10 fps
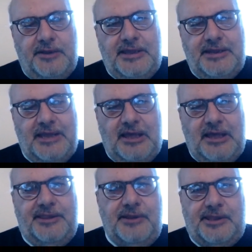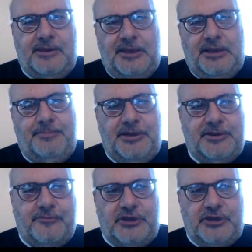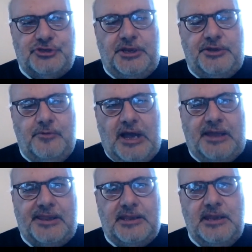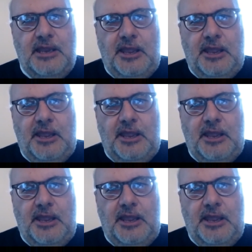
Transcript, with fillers: that answers a little bit the question that you asked.